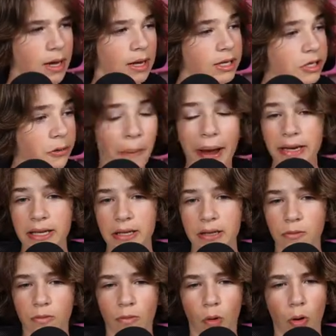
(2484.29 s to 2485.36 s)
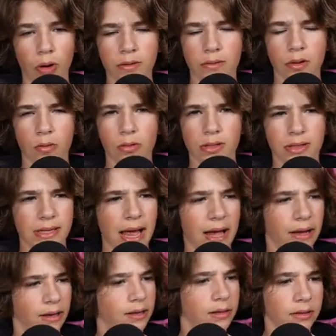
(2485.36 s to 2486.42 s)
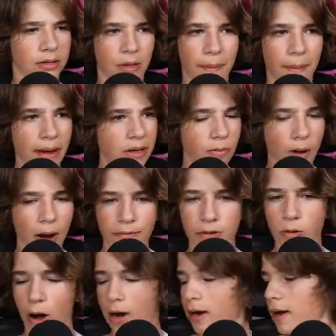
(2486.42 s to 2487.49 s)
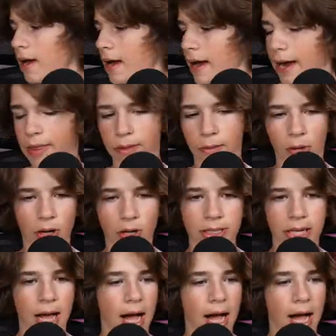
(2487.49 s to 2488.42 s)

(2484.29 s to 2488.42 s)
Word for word: depending or or snack, depending wherever you are in the world.